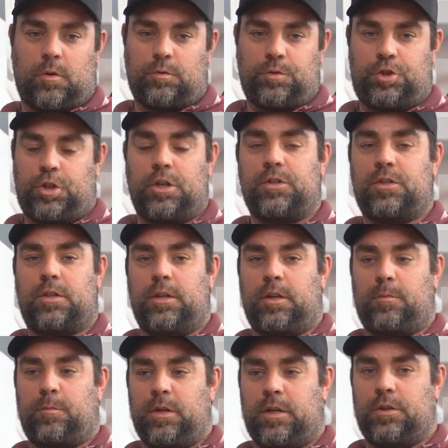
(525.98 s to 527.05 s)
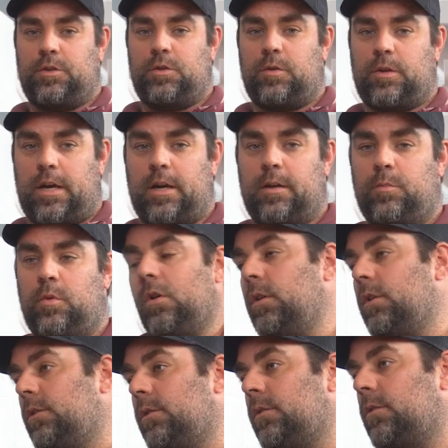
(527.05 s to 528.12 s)
just think because you can port,
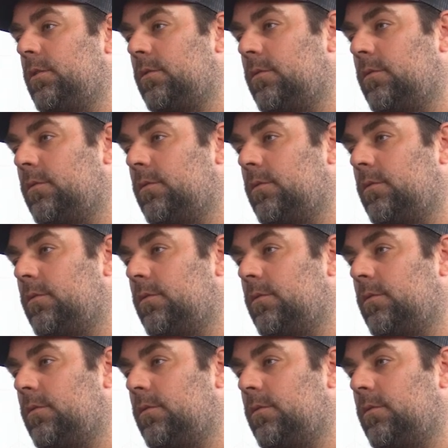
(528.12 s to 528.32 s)
it's